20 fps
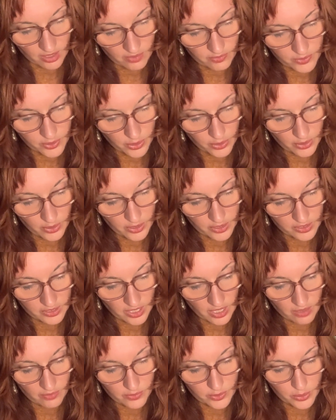her
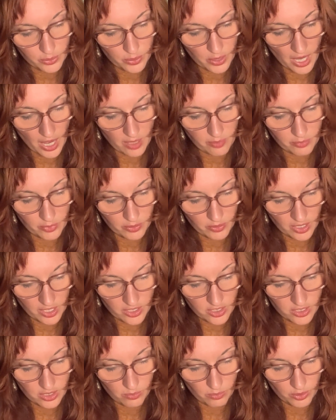love to
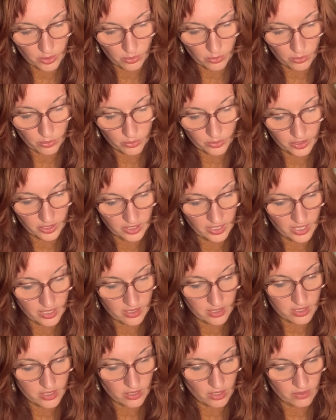admiration with all the
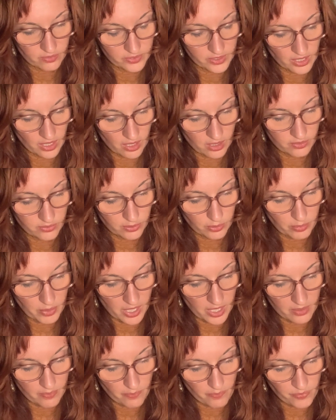letters of the
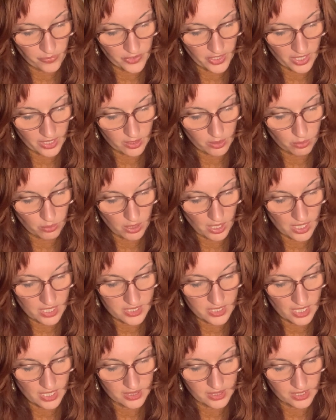alphabet. Likewise,
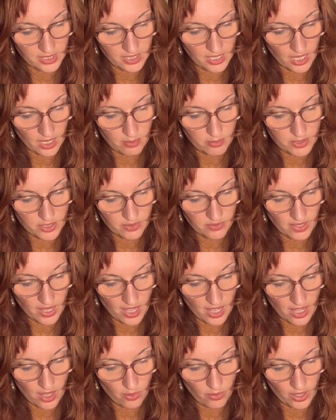at the games of
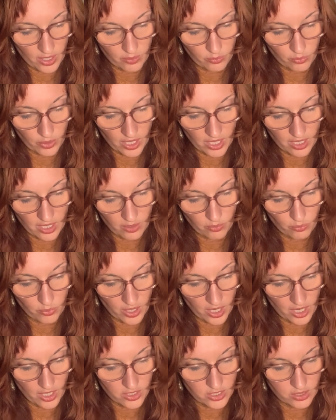how and when and
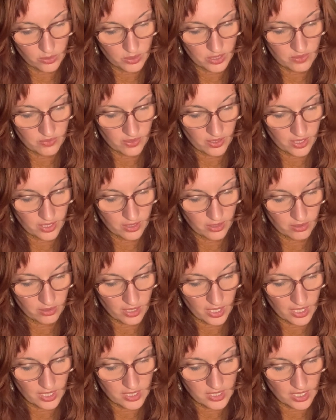where, she was very
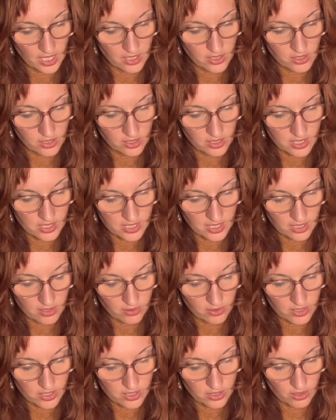great, and to the
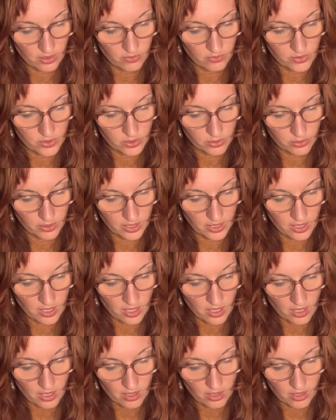secrets of joy
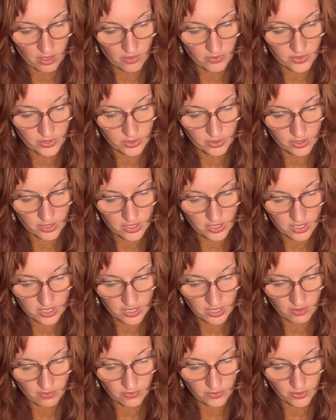of Scrooge's
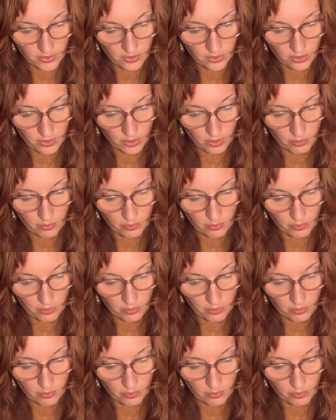nephew